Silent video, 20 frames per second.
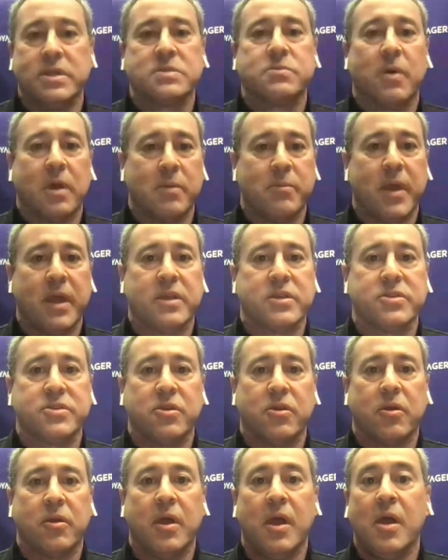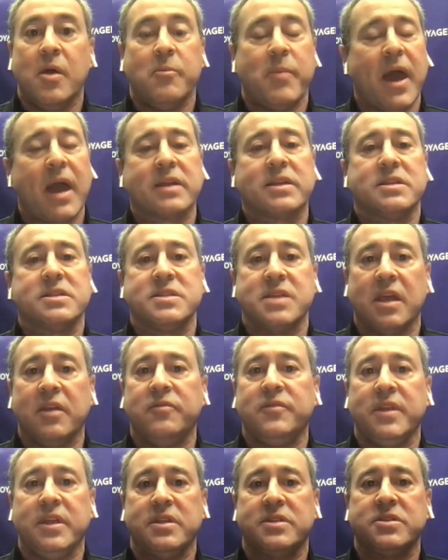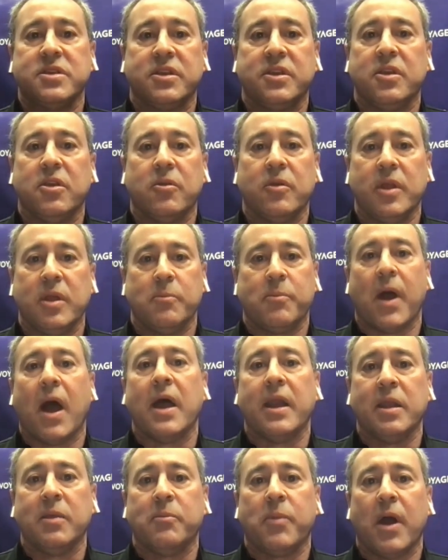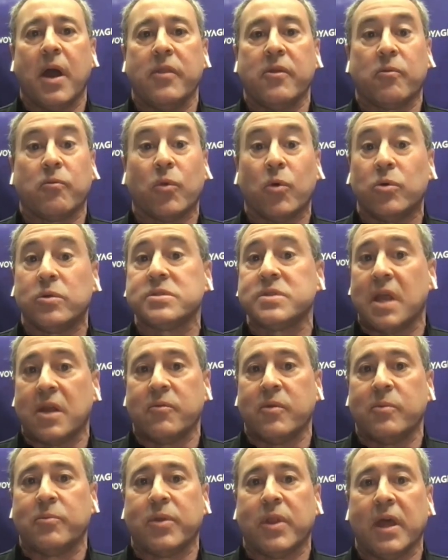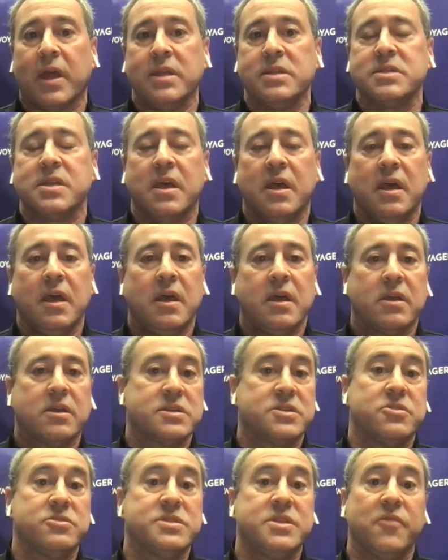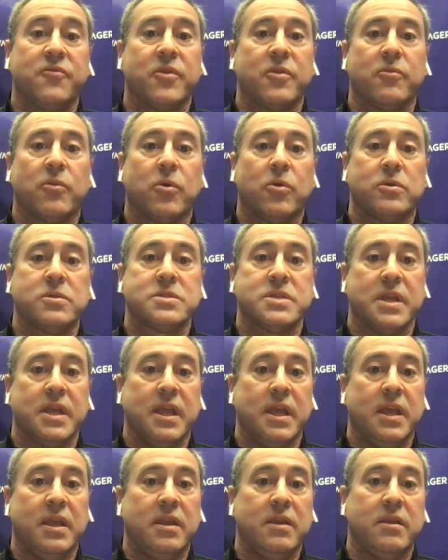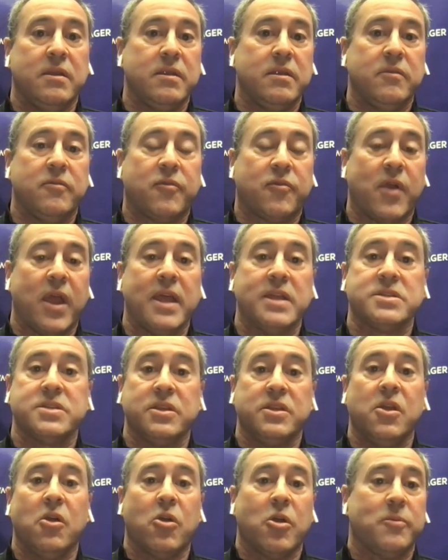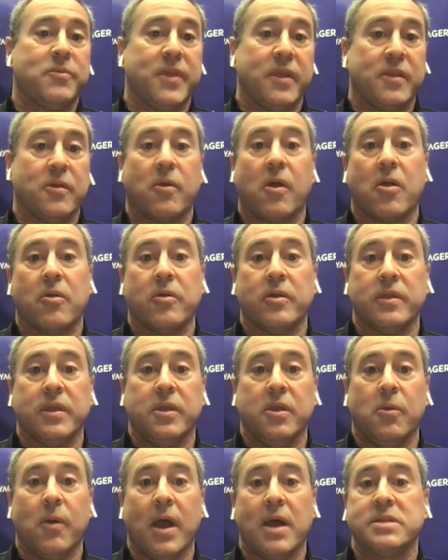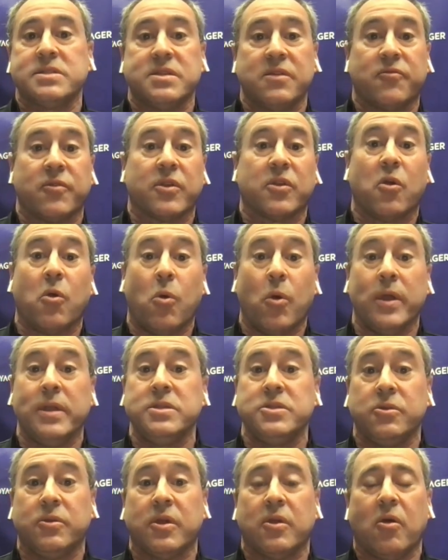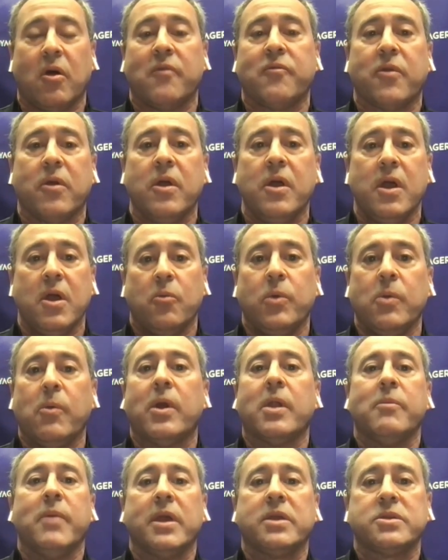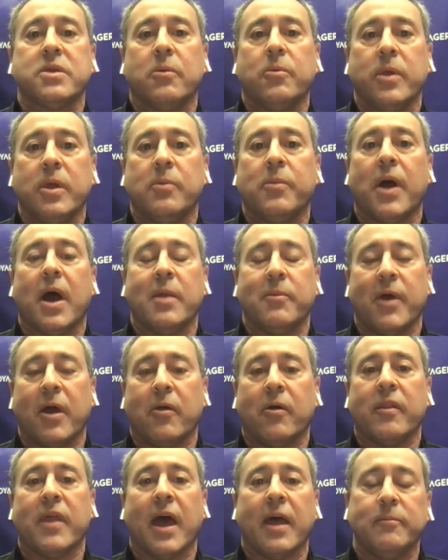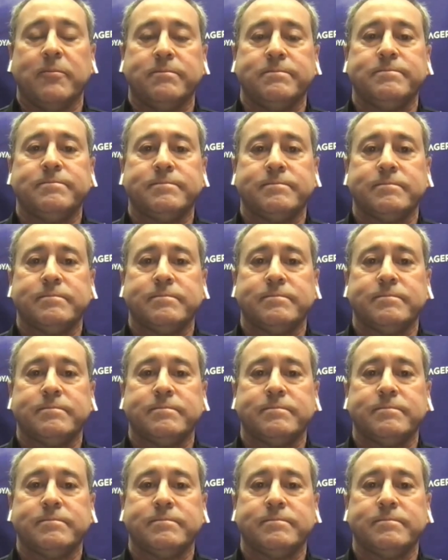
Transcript: We just want to make sure back to safety, security, abiding by the rules that are in place, because there's different rules in France and Europe than there are in the U.S., different coins you can offer. We want to make sure we abide by all that.